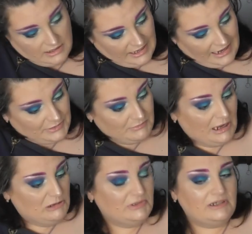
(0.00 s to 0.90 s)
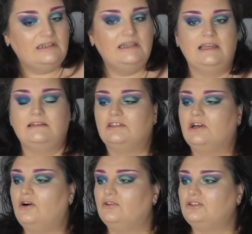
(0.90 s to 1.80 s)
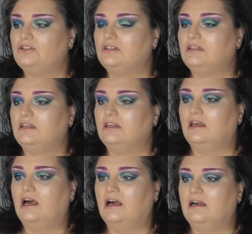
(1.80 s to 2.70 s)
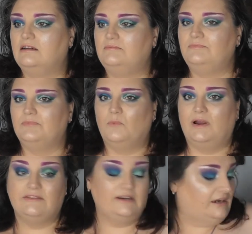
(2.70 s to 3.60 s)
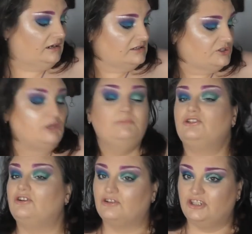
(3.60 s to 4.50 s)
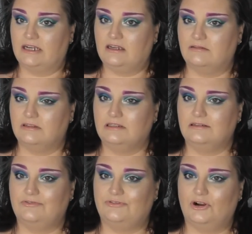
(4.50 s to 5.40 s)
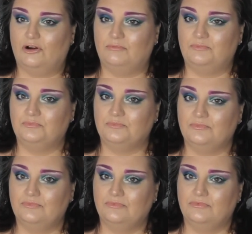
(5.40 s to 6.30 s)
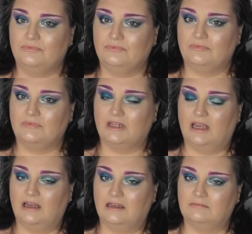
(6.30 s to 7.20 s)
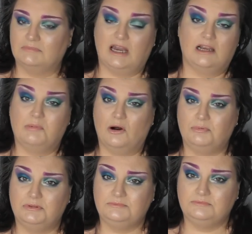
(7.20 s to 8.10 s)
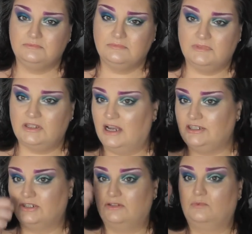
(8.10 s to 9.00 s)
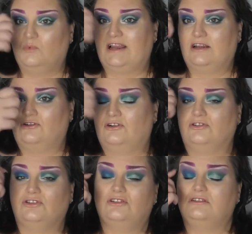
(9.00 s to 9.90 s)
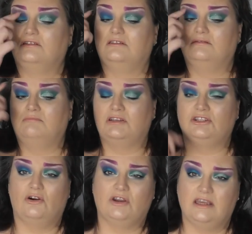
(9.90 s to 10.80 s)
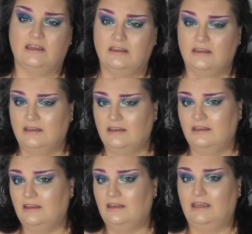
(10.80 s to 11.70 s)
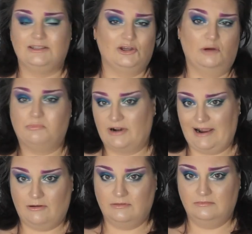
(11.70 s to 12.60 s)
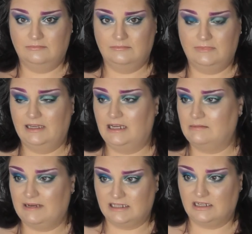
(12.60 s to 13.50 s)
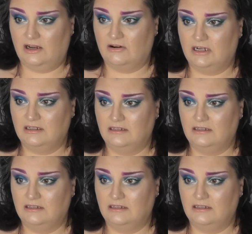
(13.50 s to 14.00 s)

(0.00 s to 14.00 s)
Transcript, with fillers: At the moment, it's got um, one of the little Super Shock shadows from um, Colourpop that I just whack across my socket. It's got a brow and a mascara